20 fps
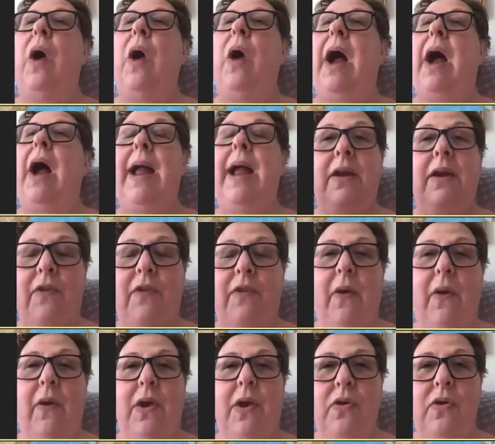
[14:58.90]
I had a very
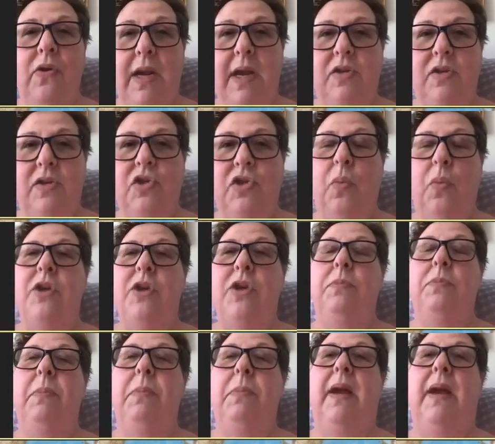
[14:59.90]
unique situation
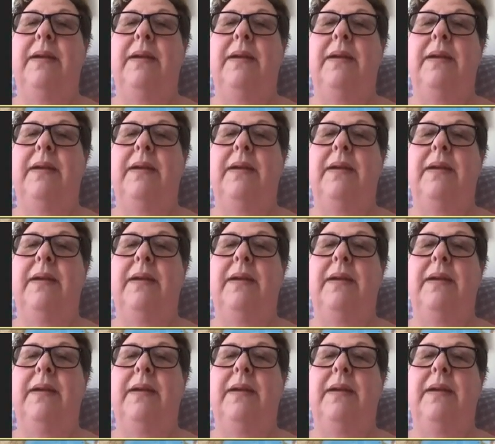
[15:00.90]
because